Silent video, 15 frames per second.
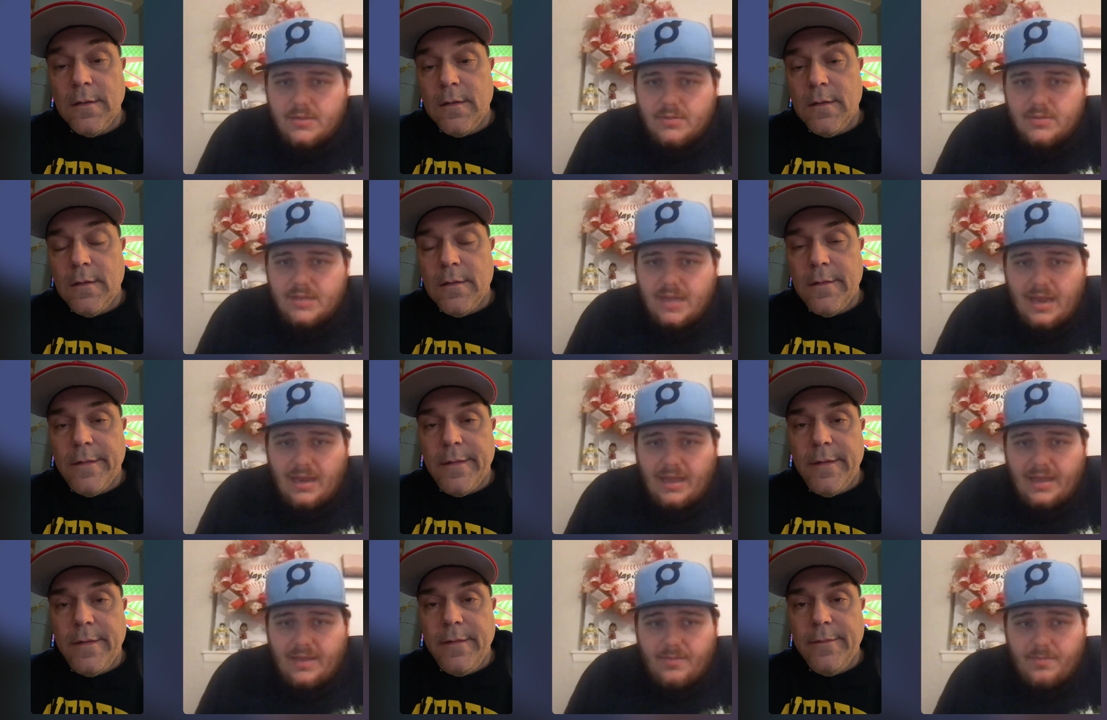Speaker 1: So it's
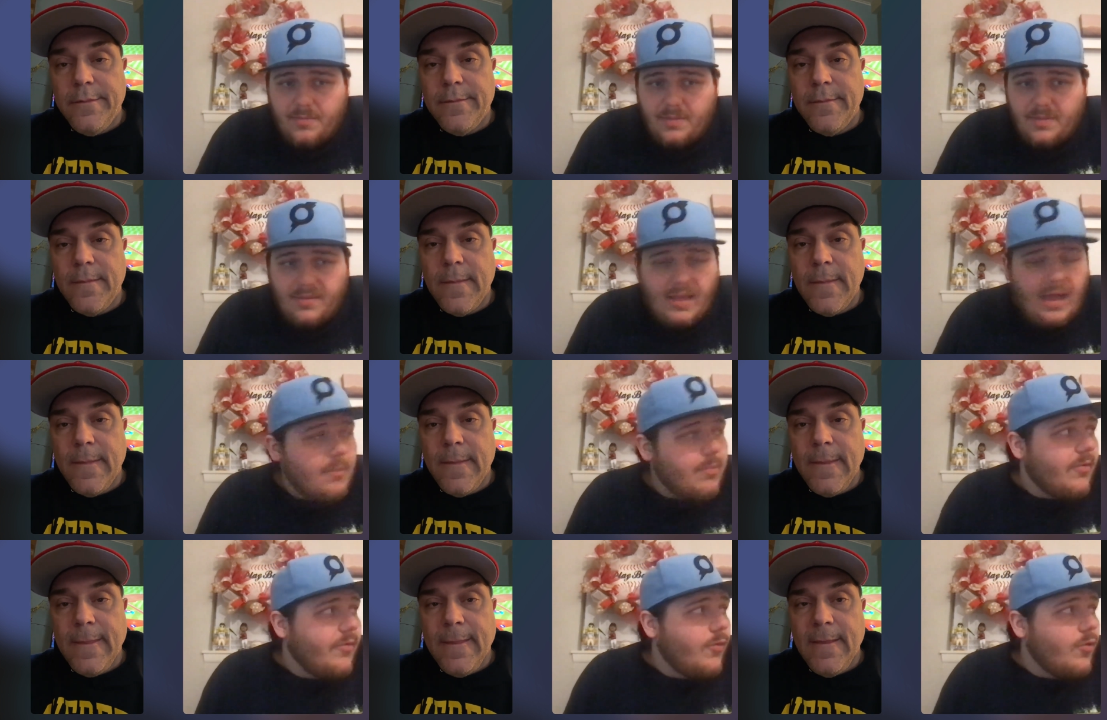mm-hmm. not like it's, it's
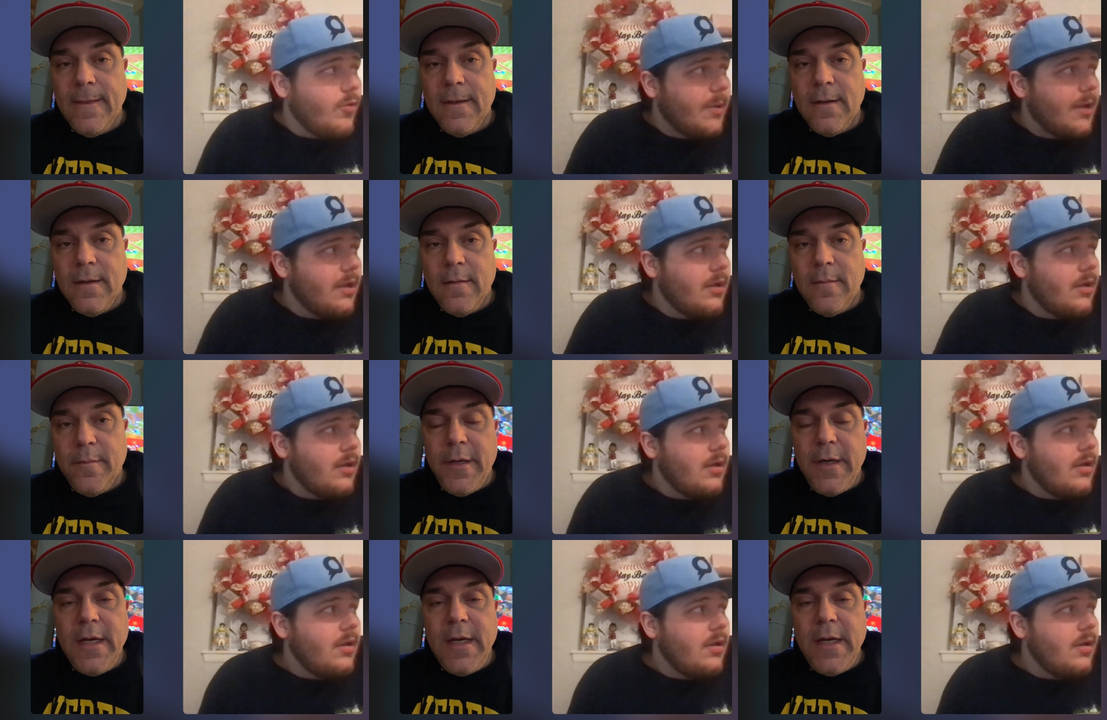not performing.